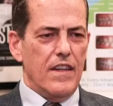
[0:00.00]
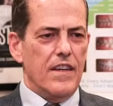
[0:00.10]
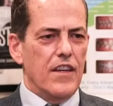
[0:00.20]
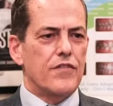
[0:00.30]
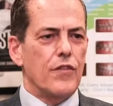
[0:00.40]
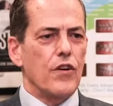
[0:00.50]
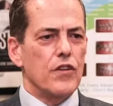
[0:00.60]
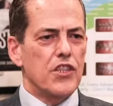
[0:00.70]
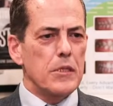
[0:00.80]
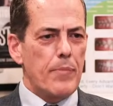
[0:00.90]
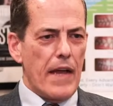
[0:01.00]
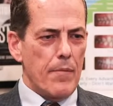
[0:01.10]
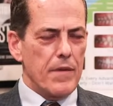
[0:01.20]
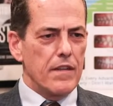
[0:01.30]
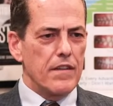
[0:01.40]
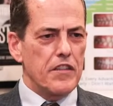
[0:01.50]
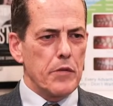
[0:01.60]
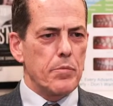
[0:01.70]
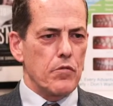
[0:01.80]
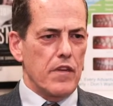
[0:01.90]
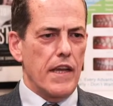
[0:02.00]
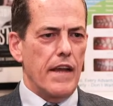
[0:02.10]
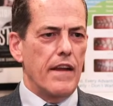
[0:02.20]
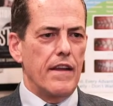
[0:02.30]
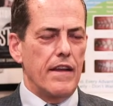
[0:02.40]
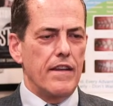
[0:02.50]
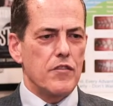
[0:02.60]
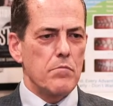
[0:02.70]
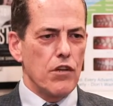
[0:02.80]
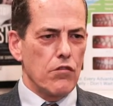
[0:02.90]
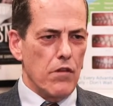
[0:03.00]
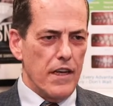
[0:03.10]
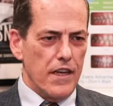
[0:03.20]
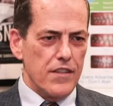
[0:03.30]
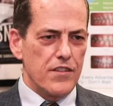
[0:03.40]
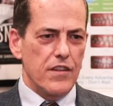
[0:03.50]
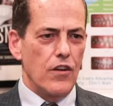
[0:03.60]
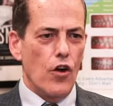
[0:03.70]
Yes, for sleep apnea, the typical candidate is a middle-aged,